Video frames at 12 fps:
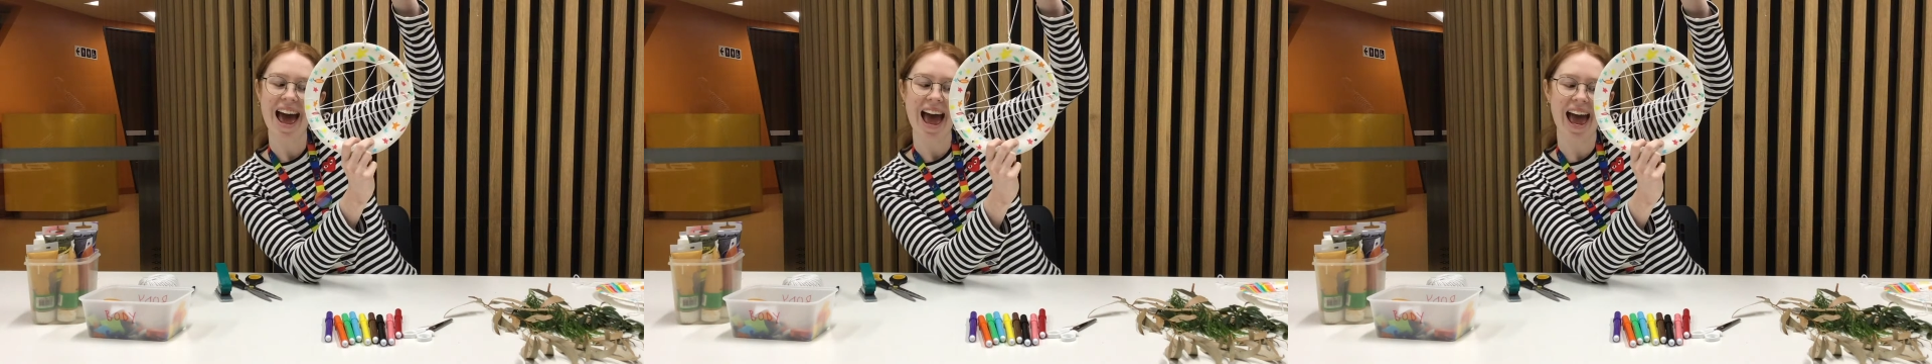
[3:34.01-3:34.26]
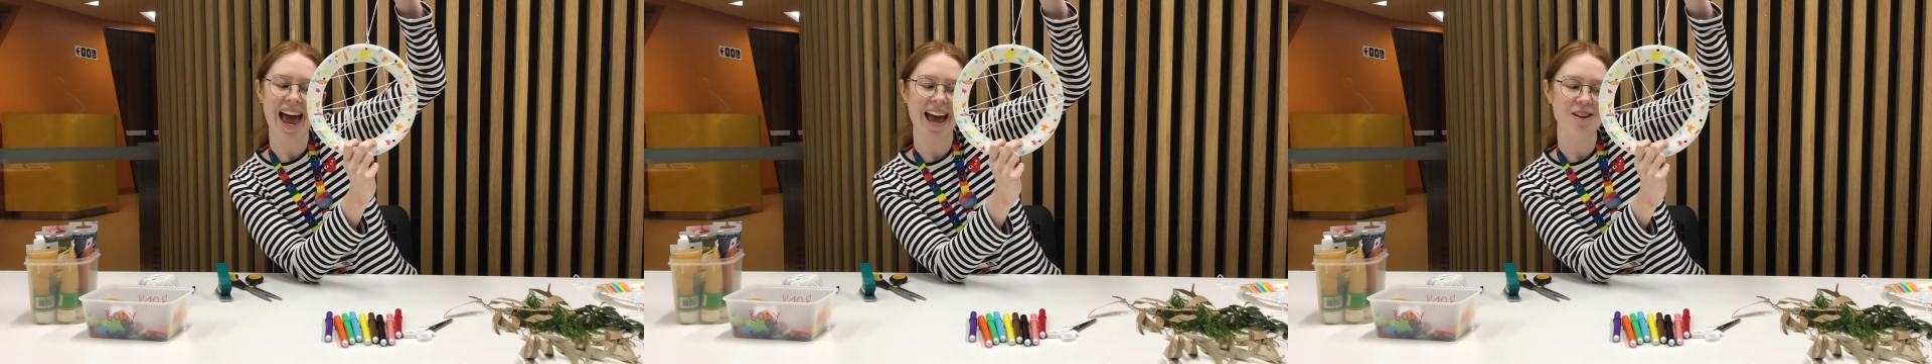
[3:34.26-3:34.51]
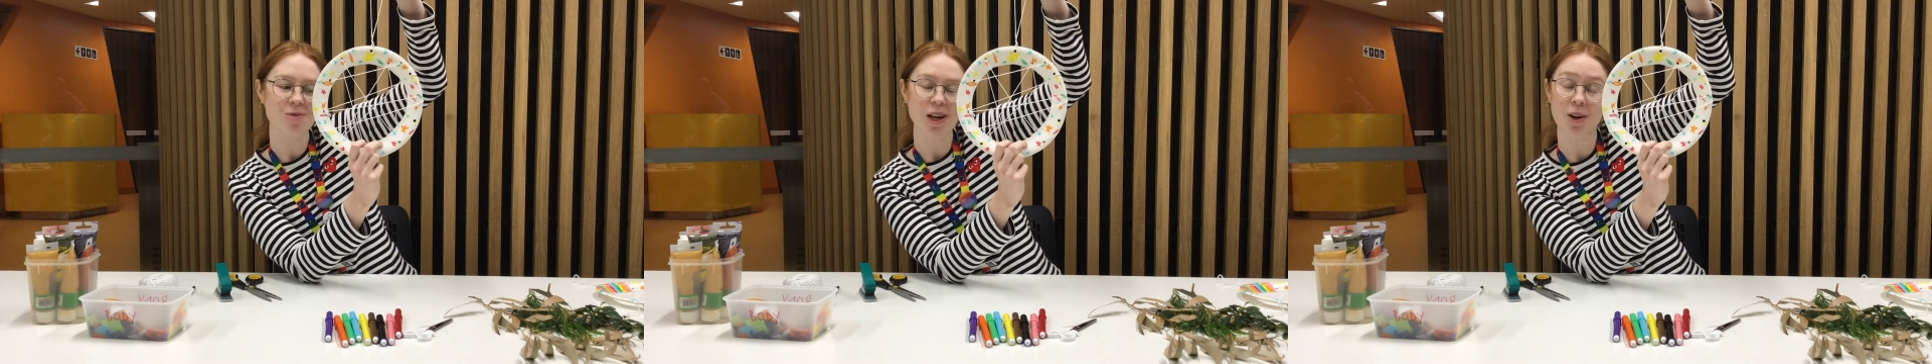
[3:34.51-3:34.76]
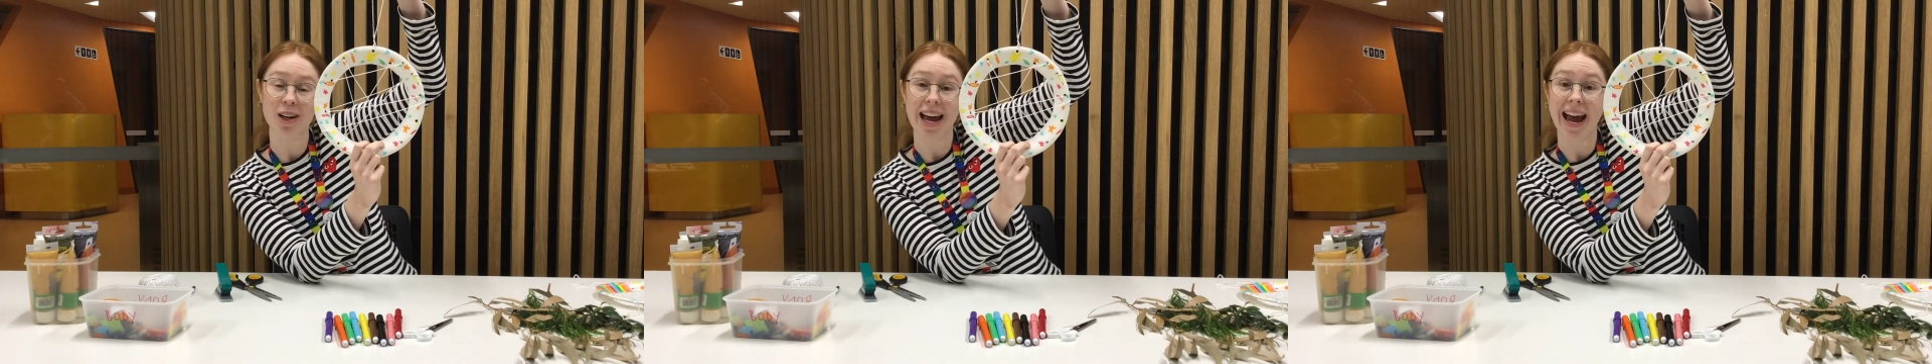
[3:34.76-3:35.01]
and we're
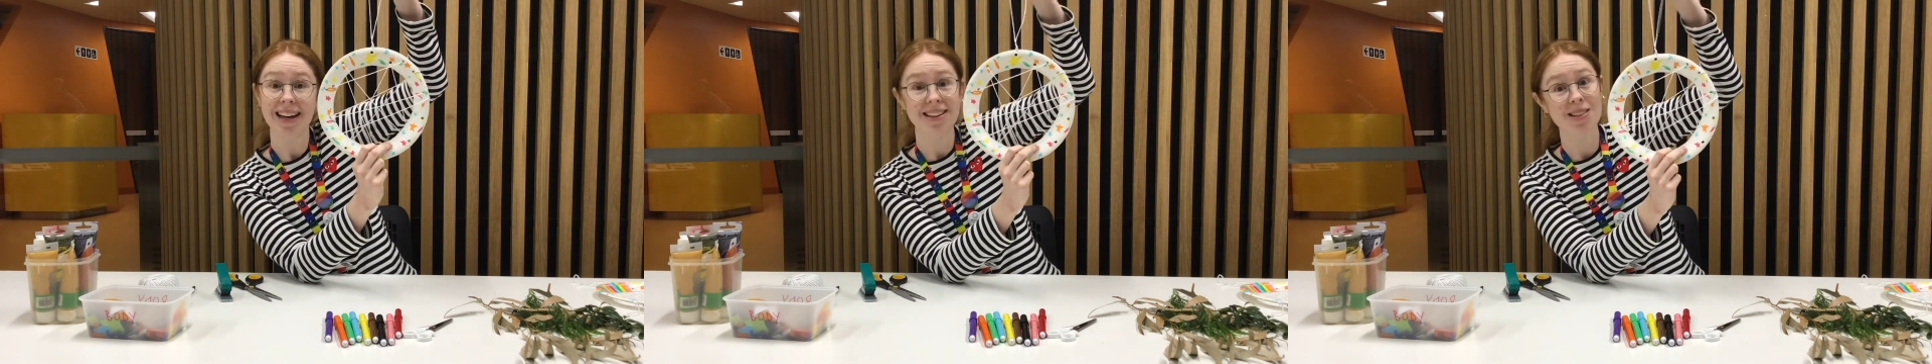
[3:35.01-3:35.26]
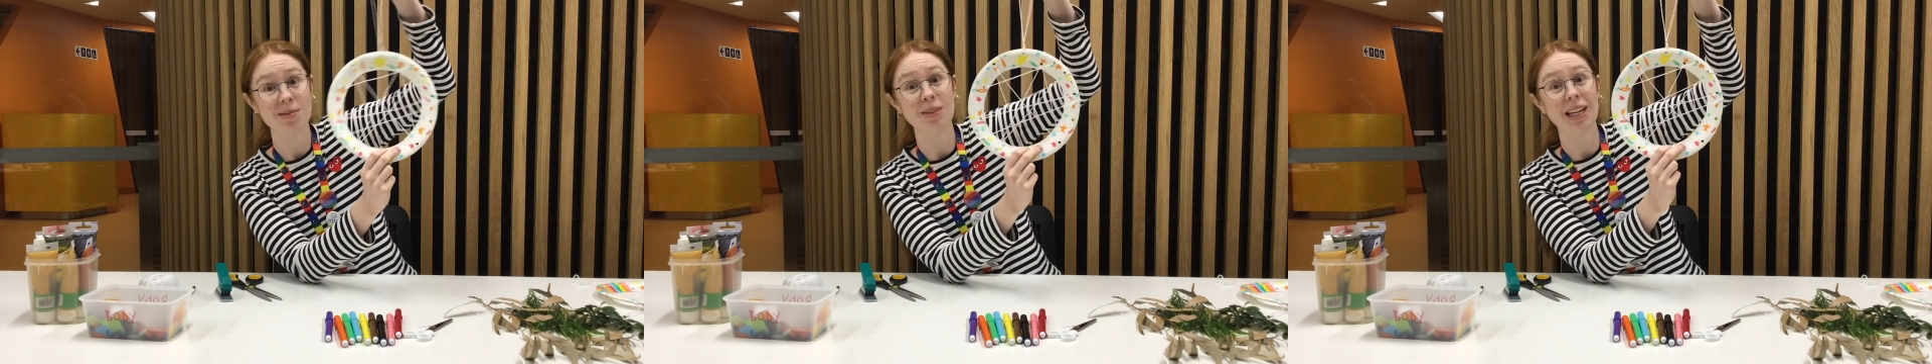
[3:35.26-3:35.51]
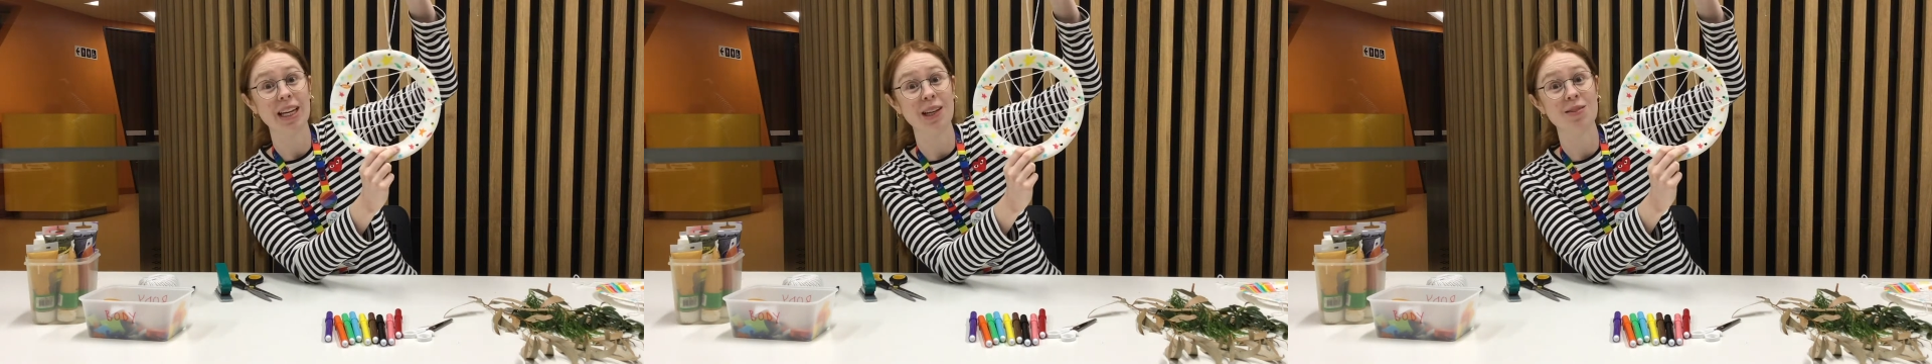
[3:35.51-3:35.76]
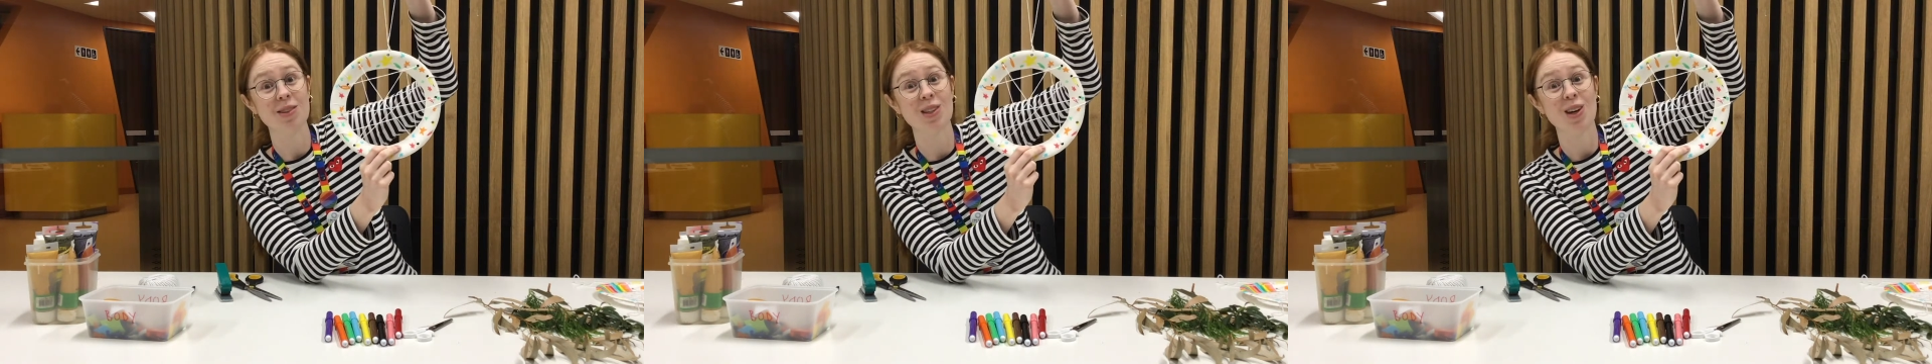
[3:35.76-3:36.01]
going to hang some
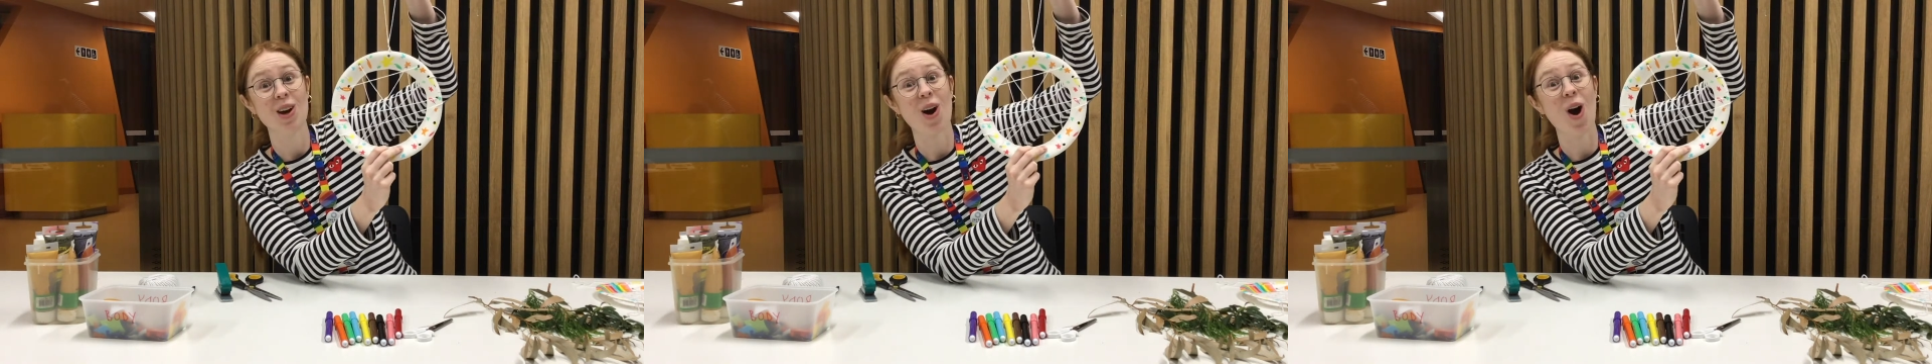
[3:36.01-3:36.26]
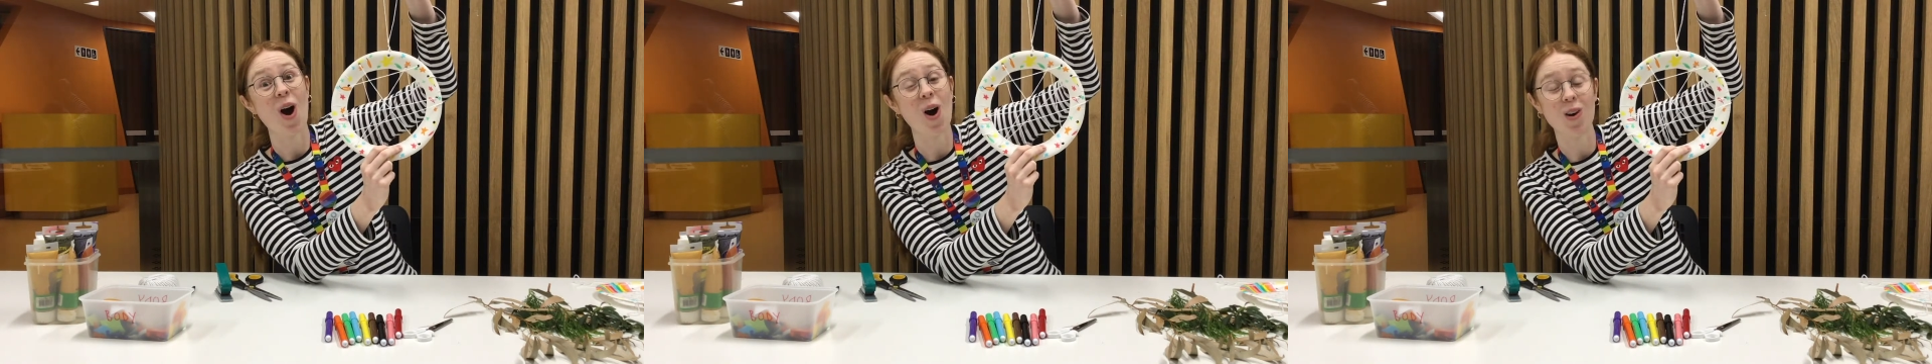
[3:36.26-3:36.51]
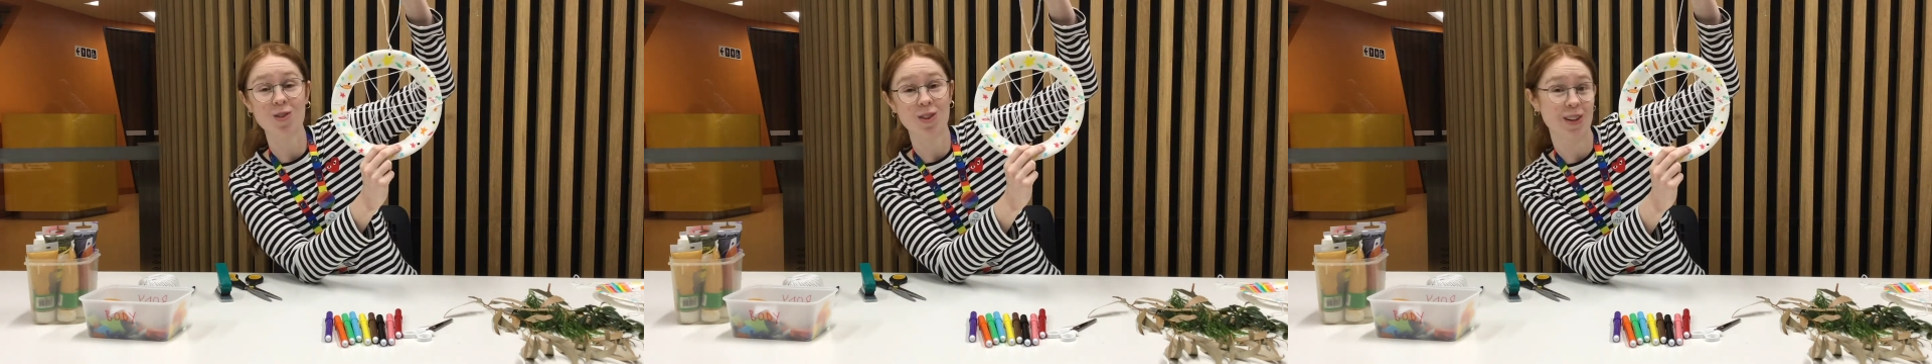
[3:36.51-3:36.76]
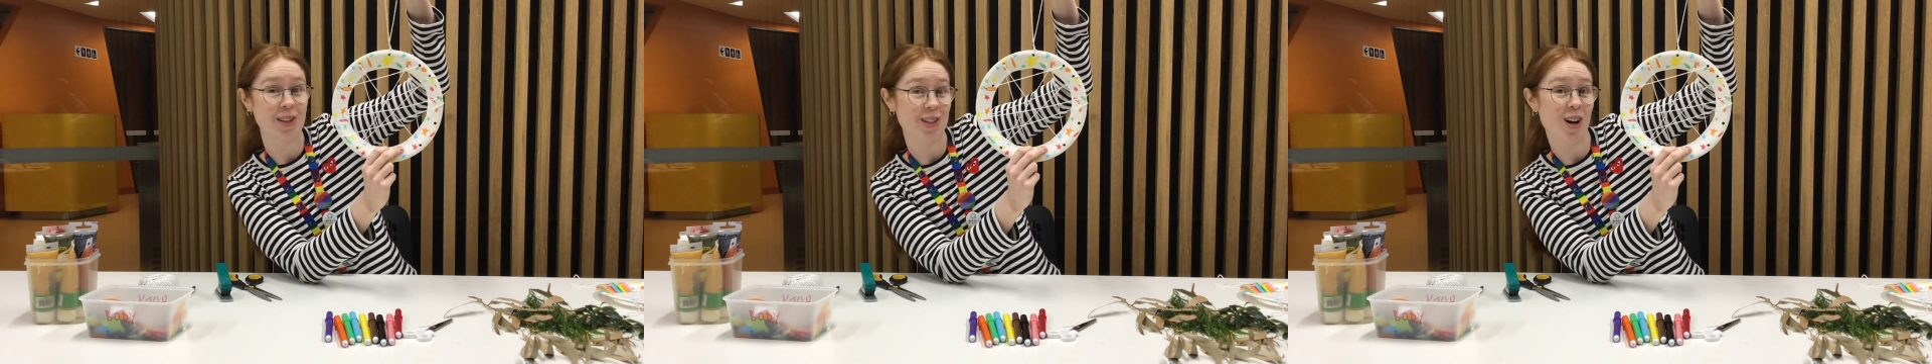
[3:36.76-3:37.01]
leaves off
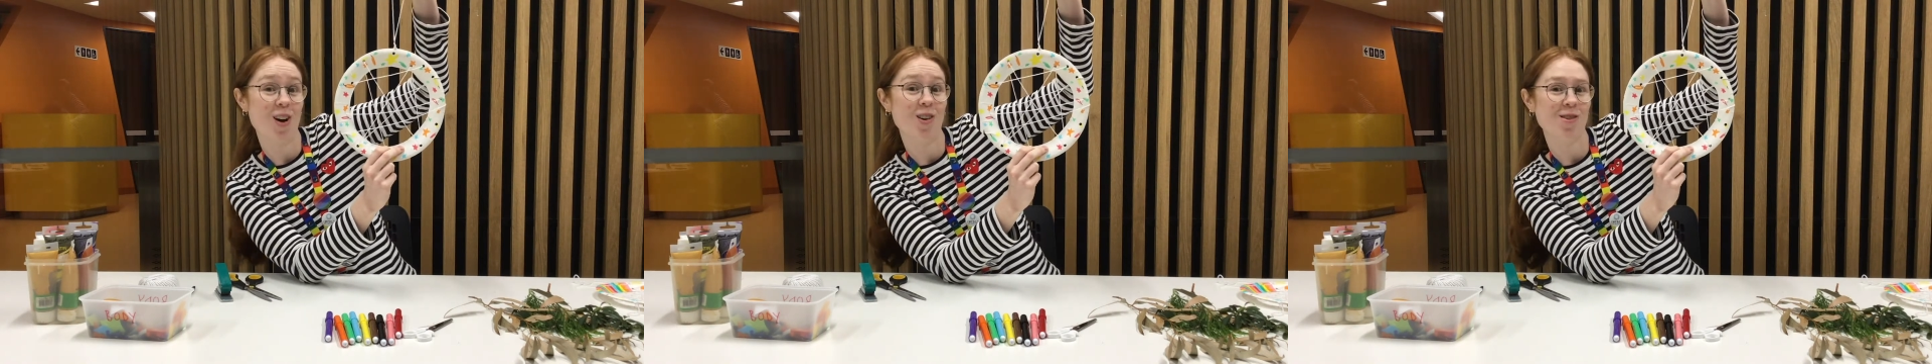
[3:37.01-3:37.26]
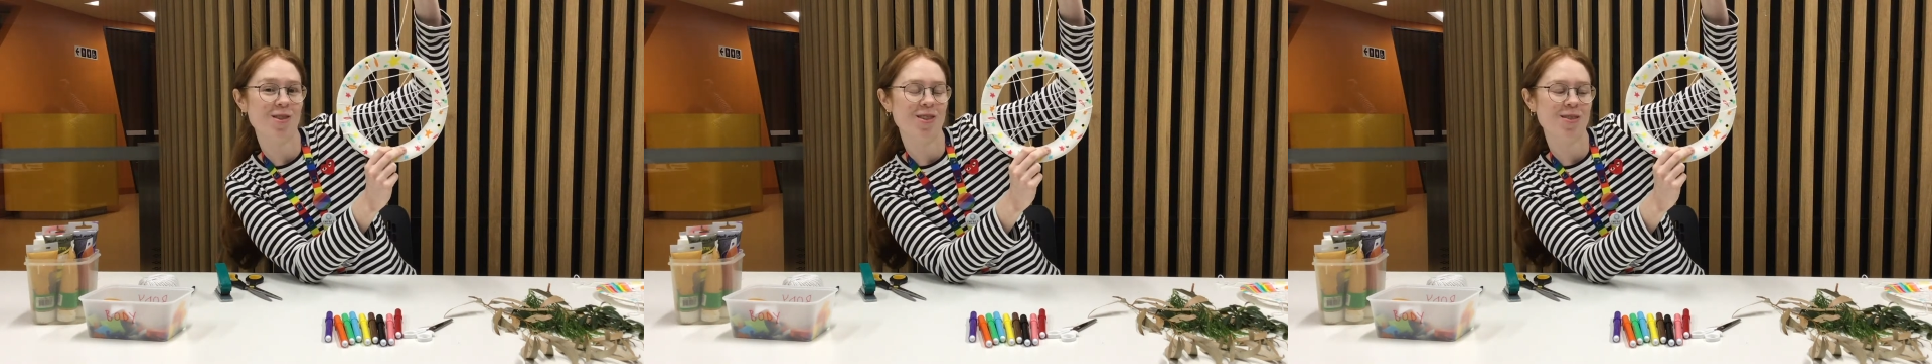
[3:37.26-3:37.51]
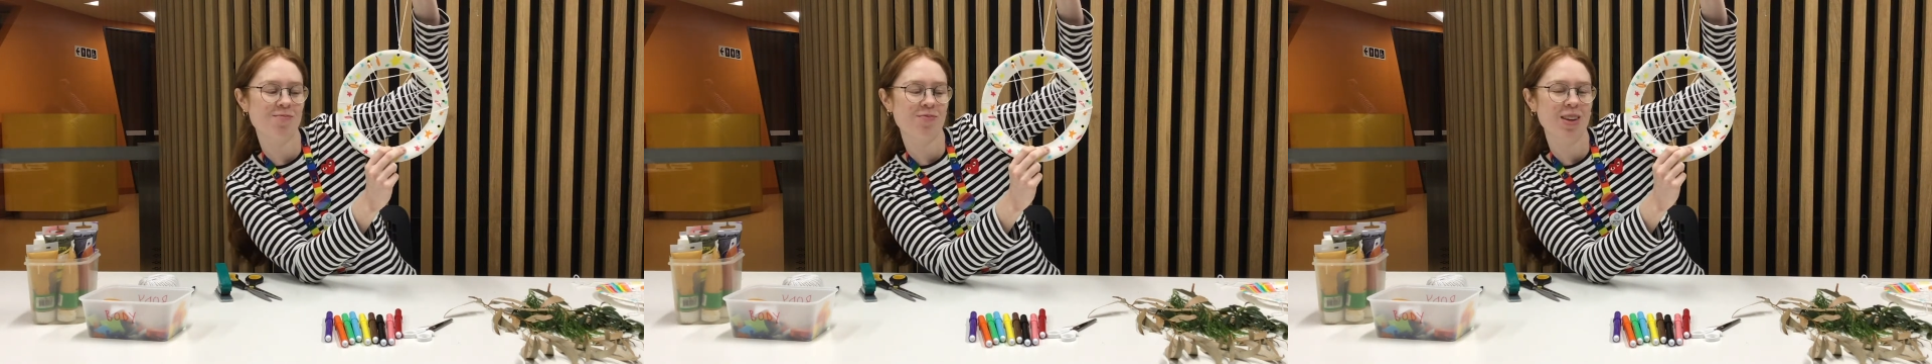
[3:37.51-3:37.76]
those holes.